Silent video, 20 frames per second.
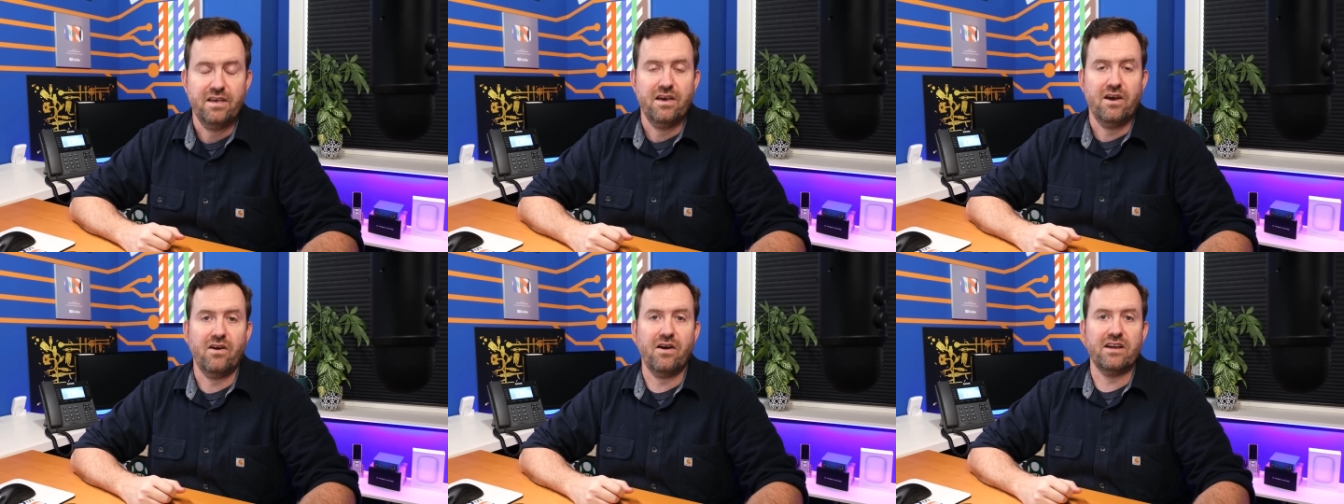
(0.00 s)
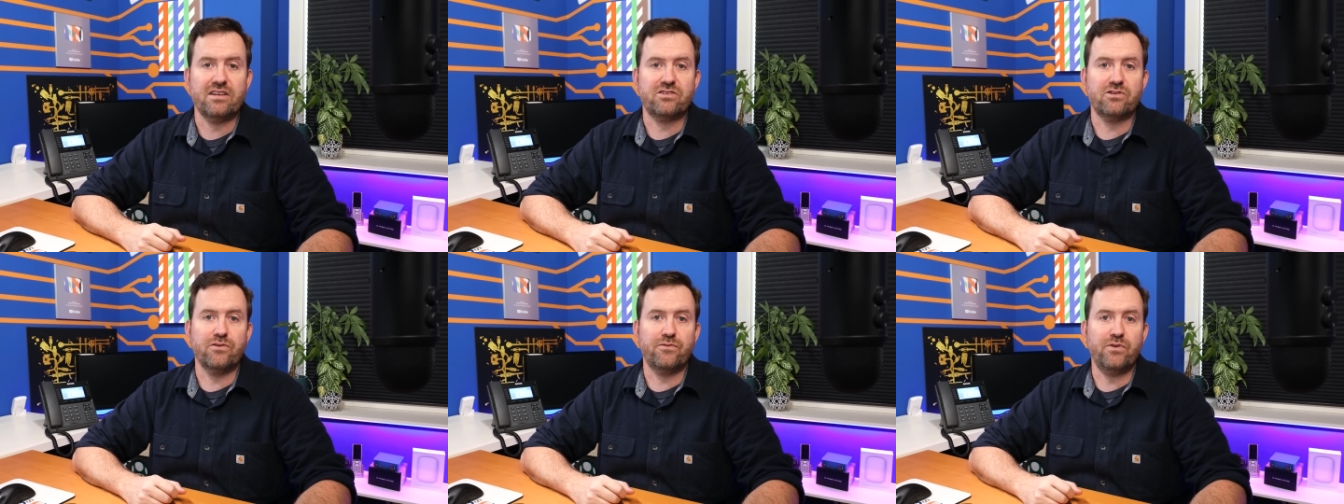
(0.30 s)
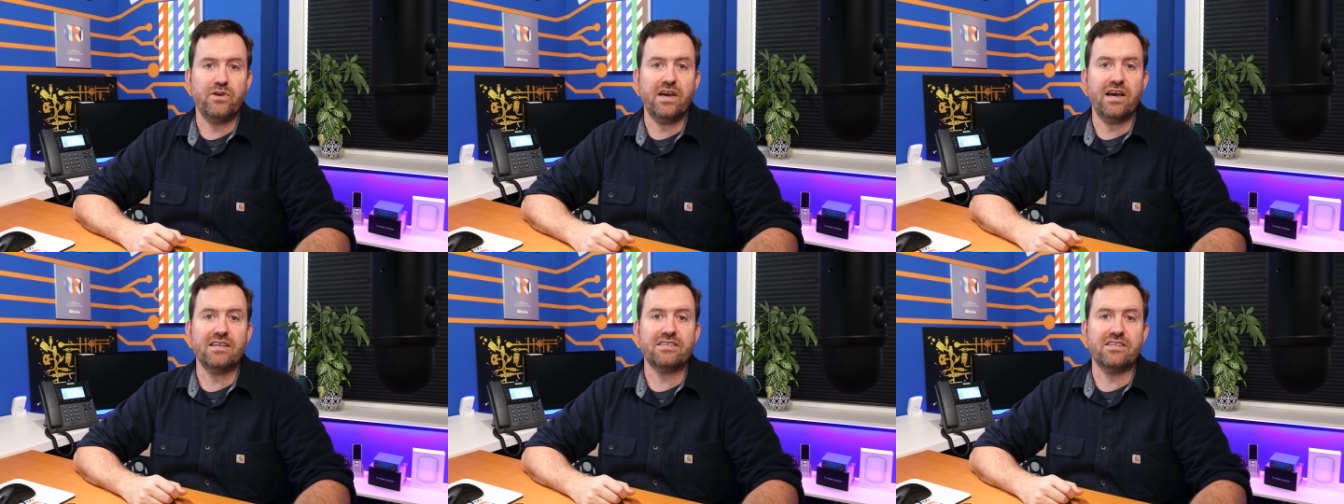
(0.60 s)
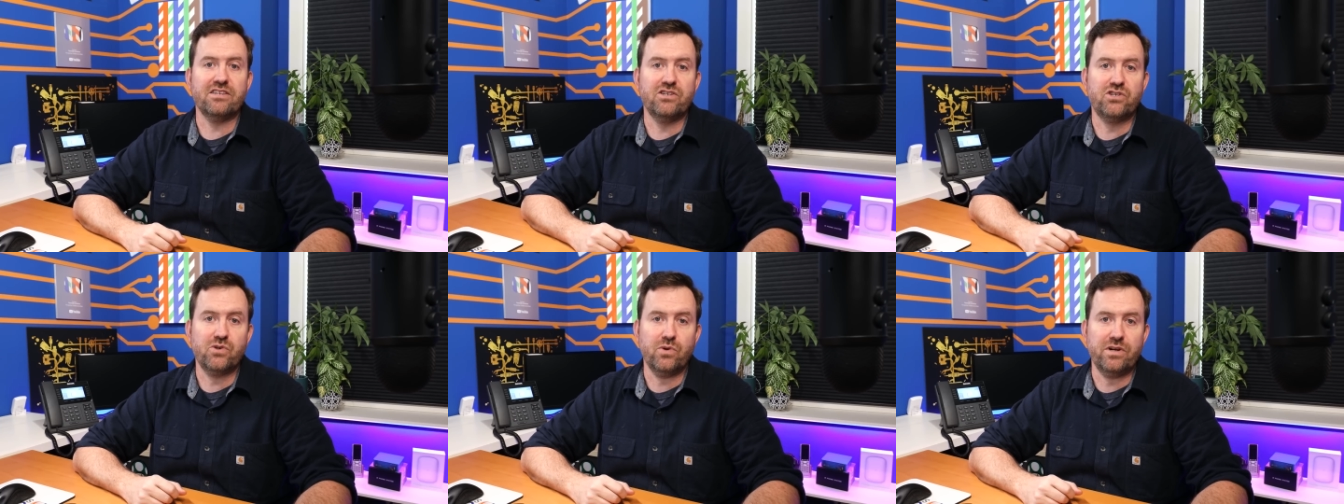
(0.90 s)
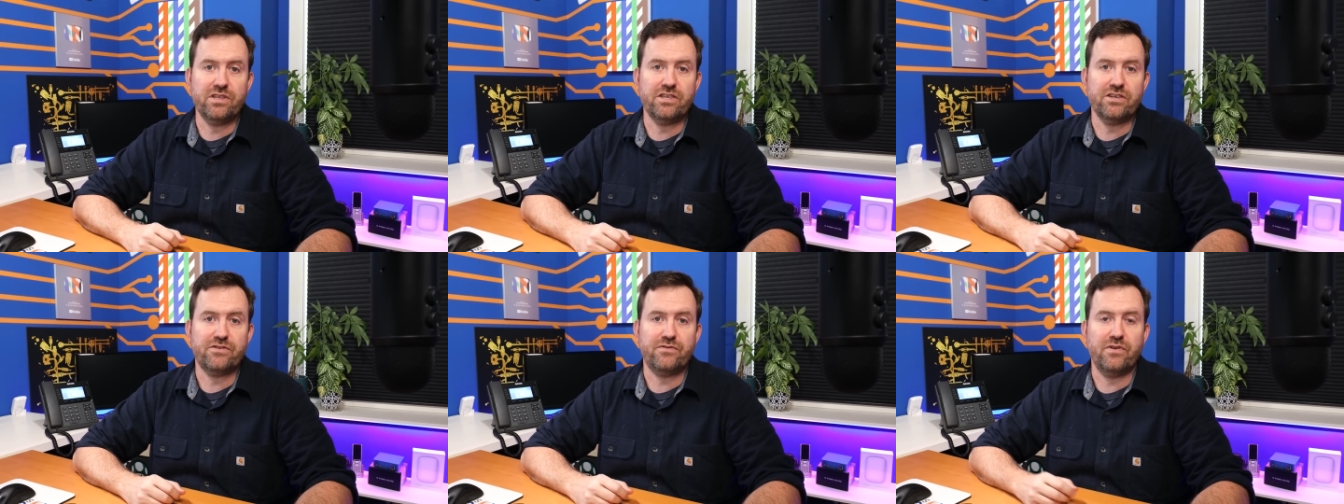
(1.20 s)
Alright, so if you guys
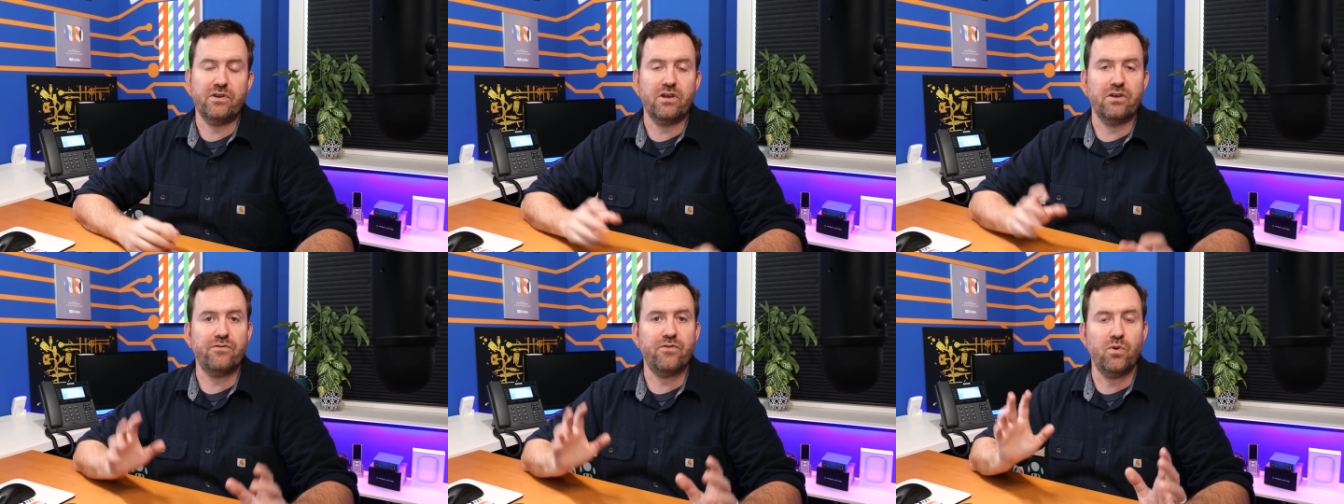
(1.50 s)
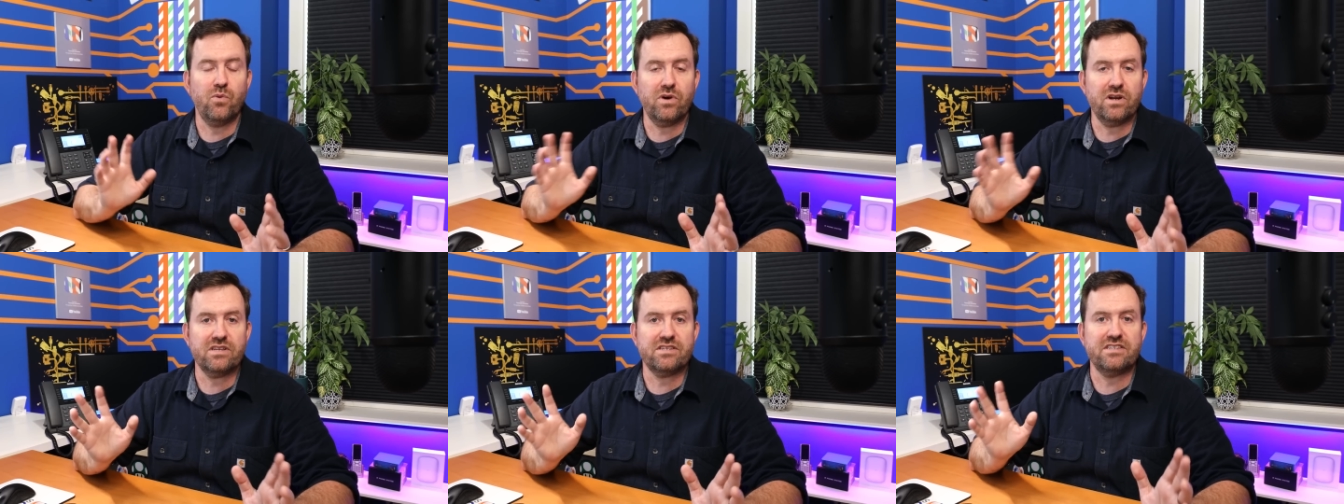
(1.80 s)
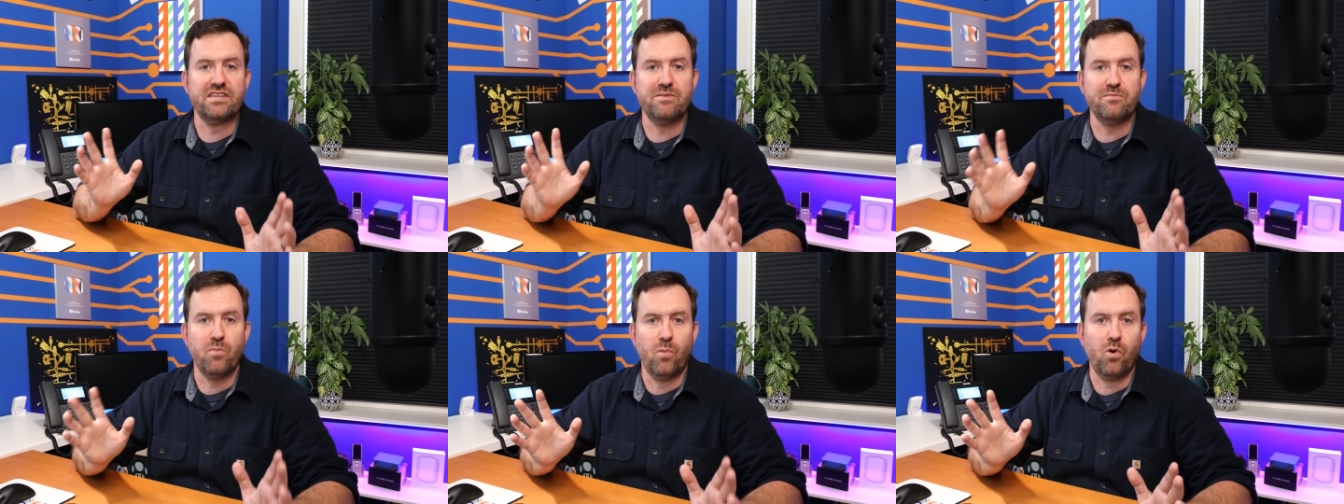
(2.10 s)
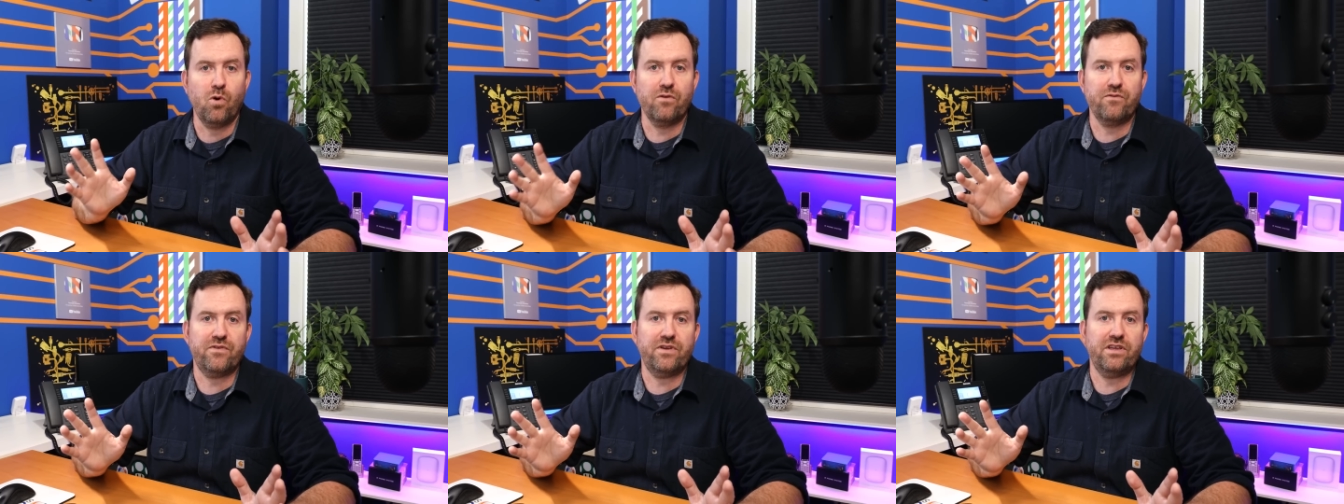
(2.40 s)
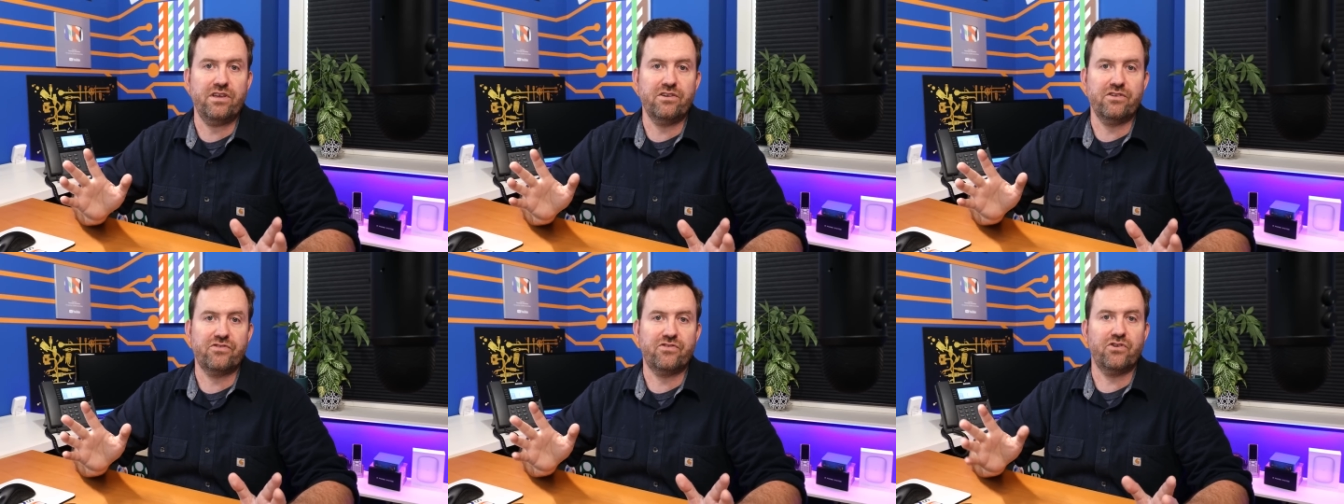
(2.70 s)
enjoyed this video, if you want to see more
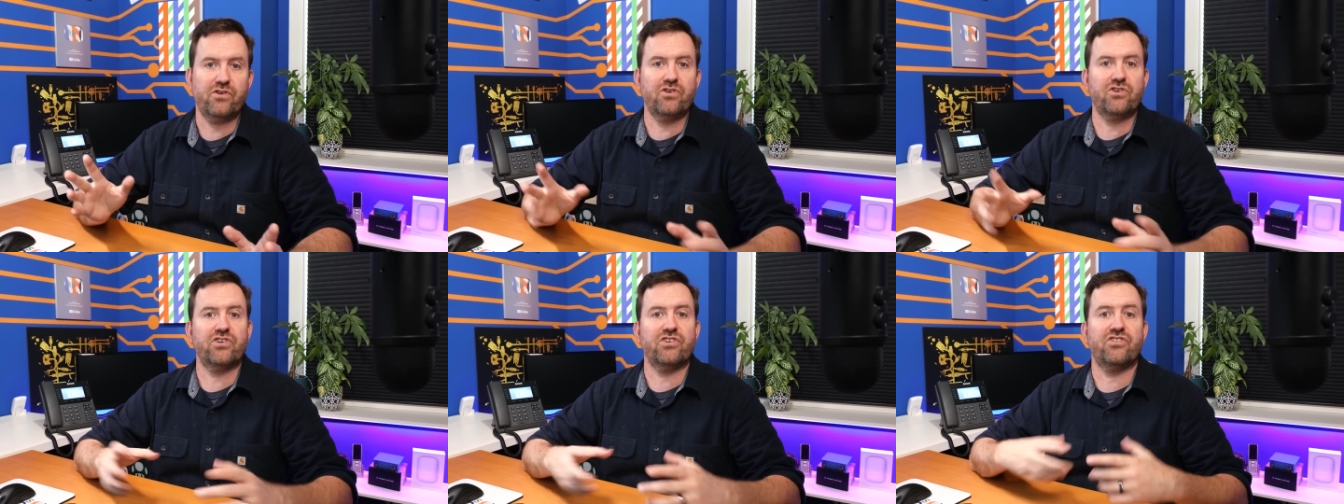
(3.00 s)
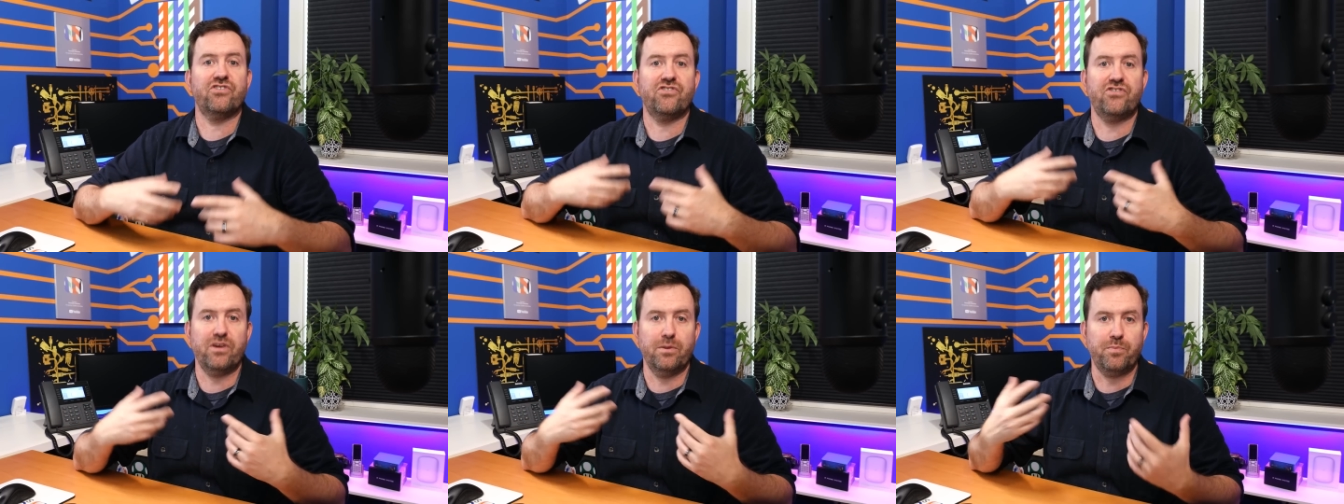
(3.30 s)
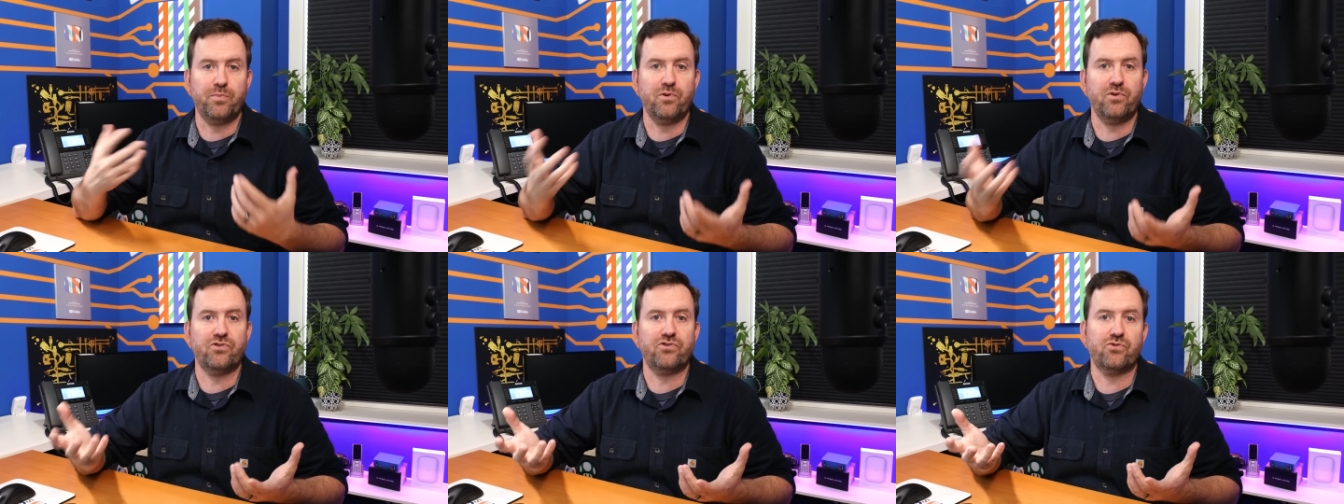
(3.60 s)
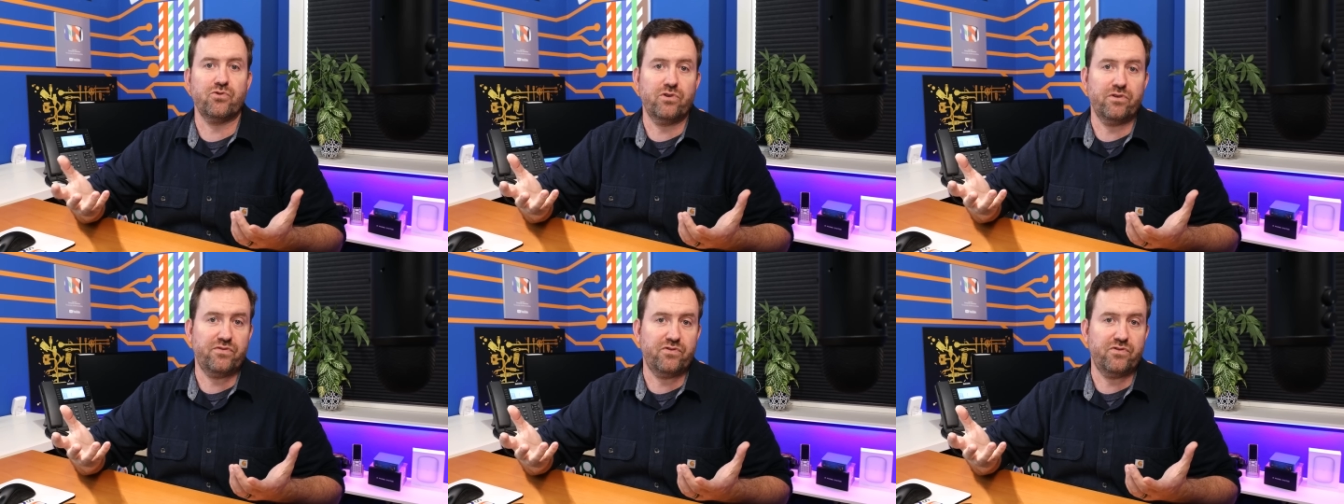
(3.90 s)
videos that are just simple sort